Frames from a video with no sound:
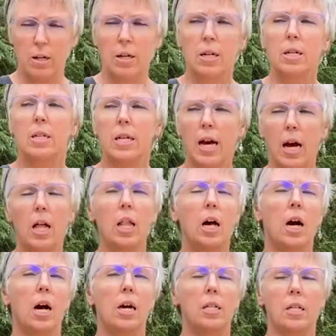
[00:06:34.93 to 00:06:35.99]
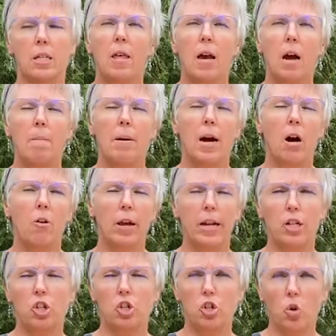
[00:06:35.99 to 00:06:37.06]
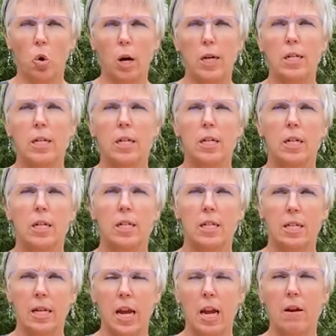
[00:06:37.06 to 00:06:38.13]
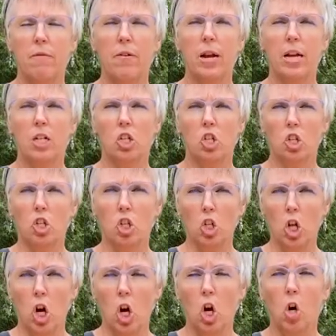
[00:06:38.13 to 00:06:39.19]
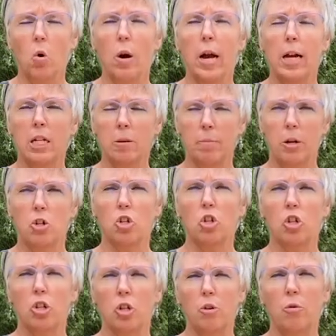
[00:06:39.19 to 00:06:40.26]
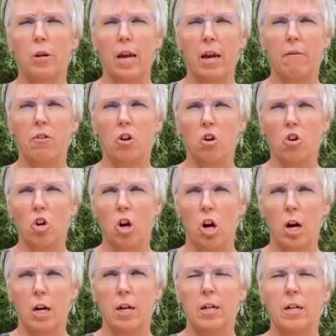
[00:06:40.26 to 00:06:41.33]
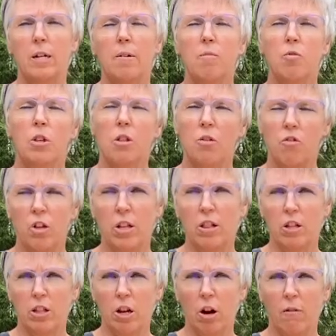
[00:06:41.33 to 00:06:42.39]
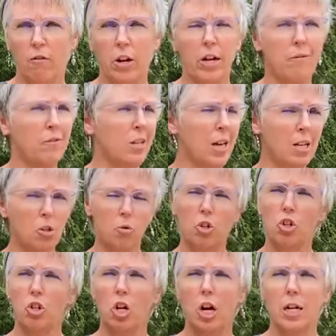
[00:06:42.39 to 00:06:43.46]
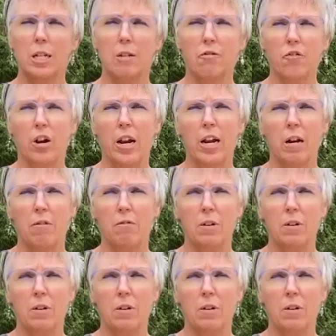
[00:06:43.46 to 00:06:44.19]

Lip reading: tell us about a short, safe, and slow exposure you gave your dog to the thing that they're afraid of. Tell us what your dog is afraid of.